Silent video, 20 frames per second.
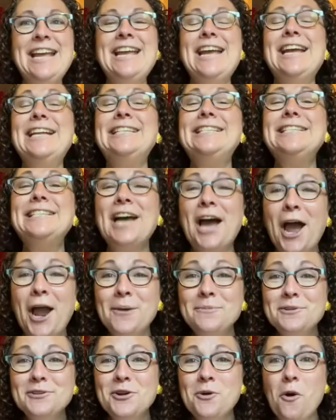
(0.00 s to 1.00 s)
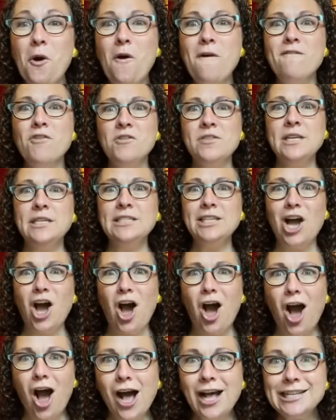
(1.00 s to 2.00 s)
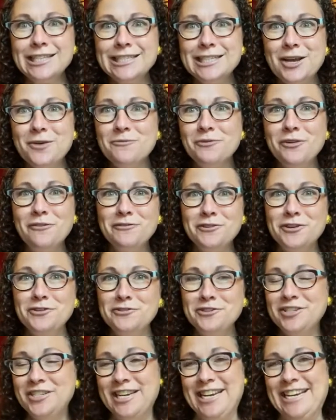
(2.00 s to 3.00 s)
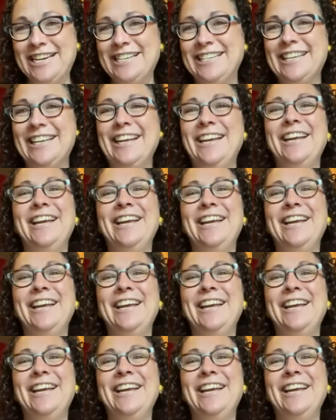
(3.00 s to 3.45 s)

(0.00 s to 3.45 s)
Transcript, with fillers: it's time to go over this awesome review sheet